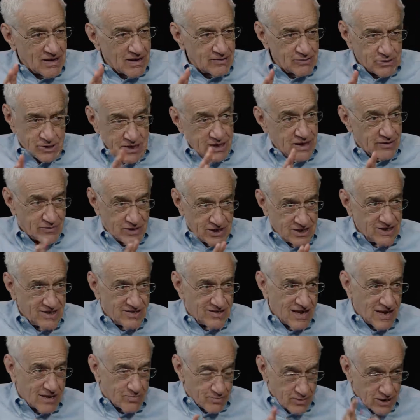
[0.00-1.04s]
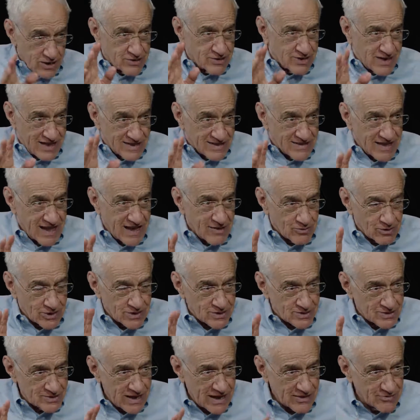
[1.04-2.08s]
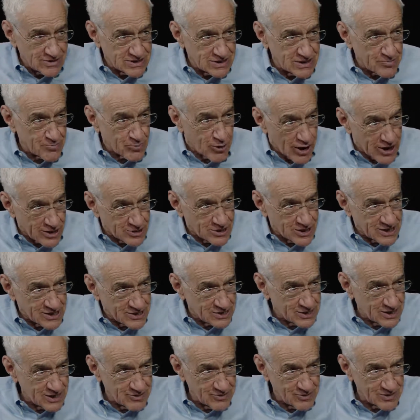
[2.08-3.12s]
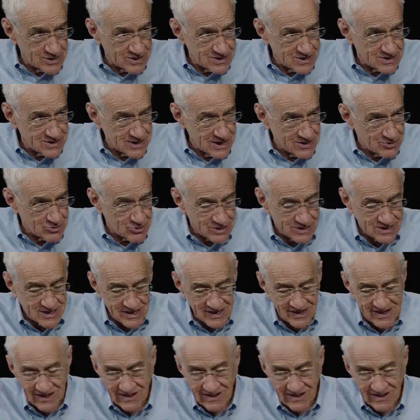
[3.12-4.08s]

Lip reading: She never did that, but that was the project she was interested in.